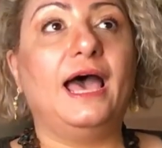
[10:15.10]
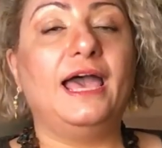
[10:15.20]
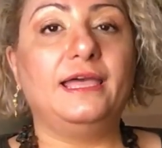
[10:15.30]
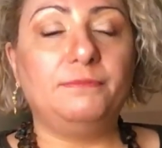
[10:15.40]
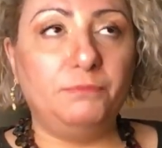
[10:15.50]

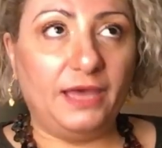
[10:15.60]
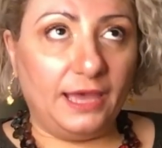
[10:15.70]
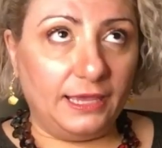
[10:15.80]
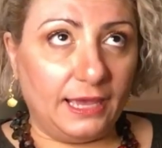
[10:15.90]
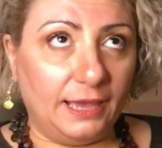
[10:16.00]
I,
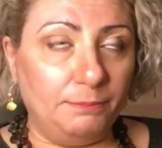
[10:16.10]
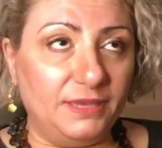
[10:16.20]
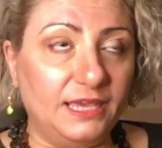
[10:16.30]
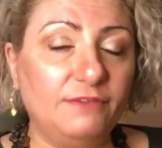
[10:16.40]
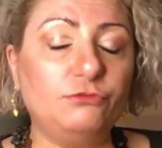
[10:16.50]
I, I
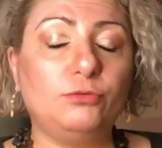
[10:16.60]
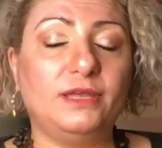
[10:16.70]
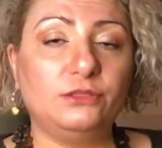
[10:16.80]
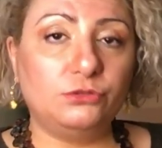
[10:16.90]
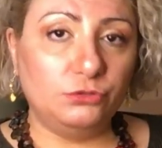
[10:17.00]
behave to
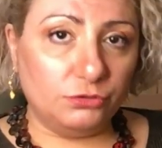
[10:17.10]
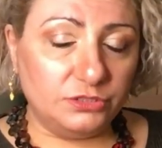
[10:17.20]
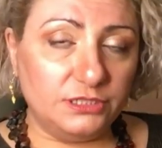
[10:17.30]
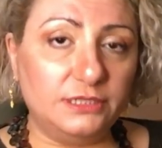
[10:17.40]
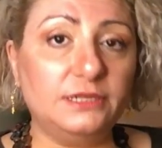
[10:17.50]
my
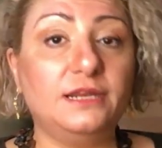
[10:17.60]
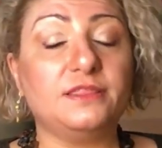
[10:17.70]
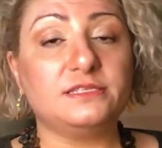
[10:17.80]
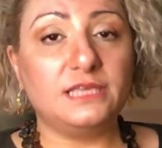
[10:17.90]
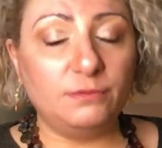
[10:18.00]
daughter
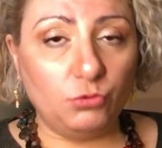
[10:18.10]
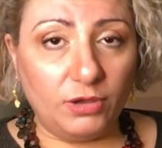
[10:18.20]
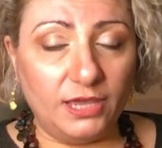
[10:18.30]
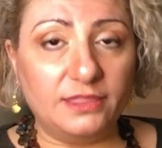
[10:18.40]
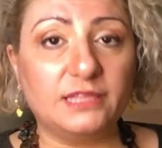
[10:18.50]
in the same
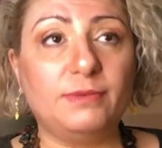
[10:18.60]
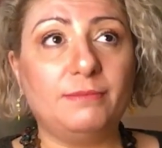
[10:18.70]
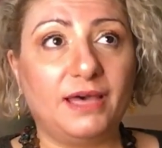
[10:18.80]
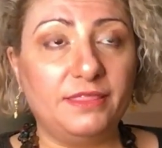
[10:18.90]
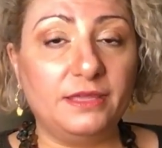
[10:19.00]
way that
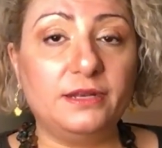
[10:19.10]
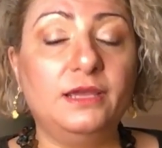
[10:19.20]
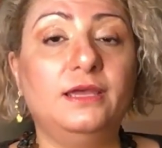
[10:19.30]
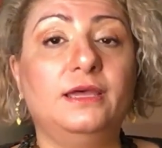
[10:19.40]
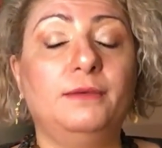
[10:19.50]
my mother
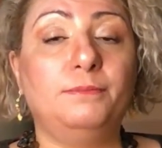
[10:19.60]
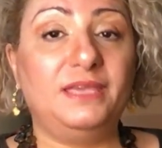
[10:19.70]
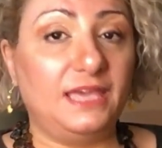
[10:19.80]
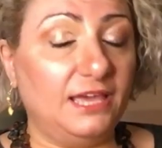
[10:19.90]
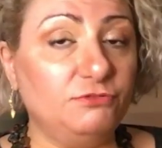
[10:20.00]

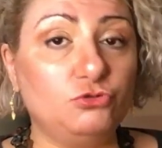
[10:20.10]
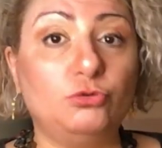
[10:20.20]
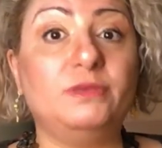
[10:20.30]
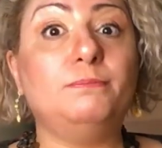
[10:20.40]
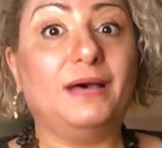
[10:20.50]
behaves
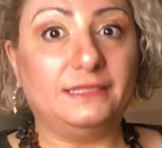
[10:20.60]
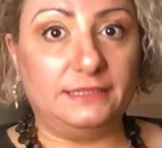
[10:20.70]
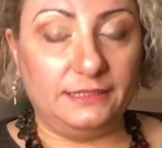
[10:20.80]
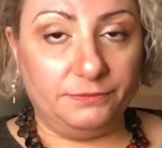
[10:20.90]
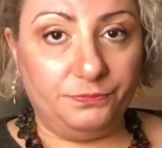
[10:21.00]
to me
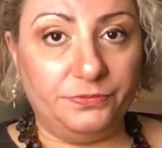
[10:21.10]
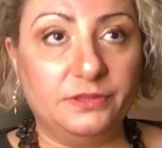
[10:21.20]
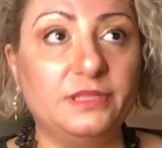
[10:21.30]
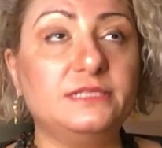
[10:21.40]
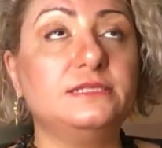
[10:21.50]
badly.
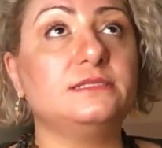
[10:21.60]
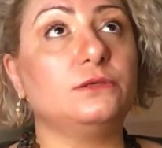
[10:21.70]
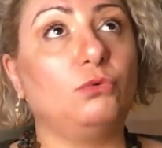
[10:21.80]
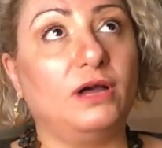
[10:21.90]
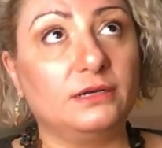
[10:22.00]
This
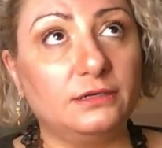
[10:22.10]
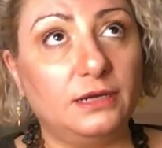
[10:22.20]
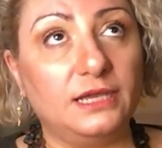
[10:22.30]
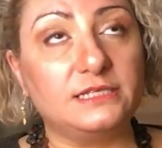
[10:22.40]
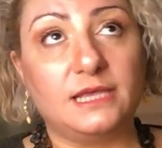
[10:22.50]
is one
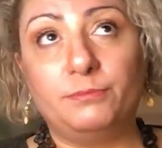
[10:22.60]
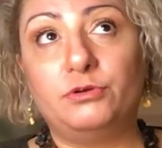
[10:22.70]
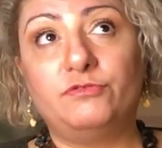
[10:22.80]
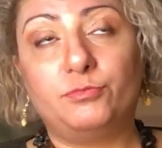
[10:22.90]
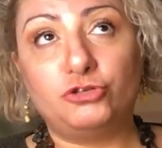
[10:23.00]

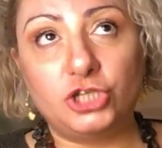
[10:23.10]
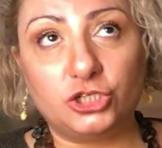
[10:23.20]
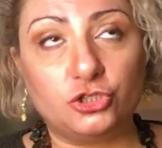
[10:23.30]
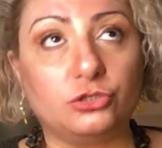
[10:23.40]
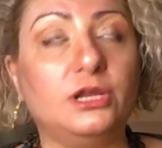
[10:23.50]
example of
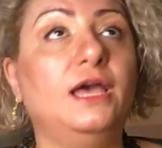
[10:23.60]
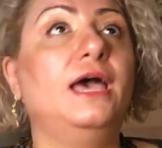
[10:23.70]
projection.